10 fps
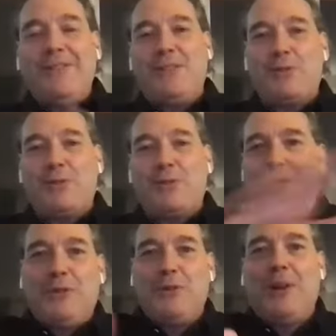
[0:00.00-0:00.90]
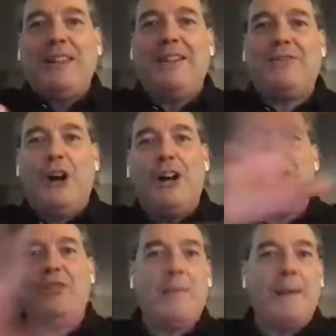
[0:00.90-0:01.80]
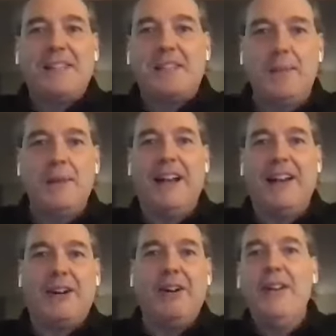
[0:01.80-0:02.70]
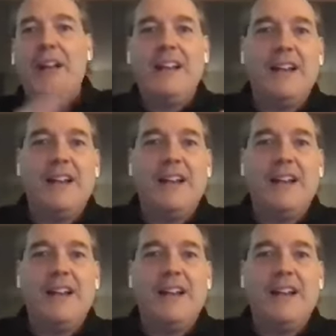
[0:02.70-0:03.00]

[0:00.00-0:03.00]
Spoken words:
to drive it through Grand Theft Auto. They make a simulator. And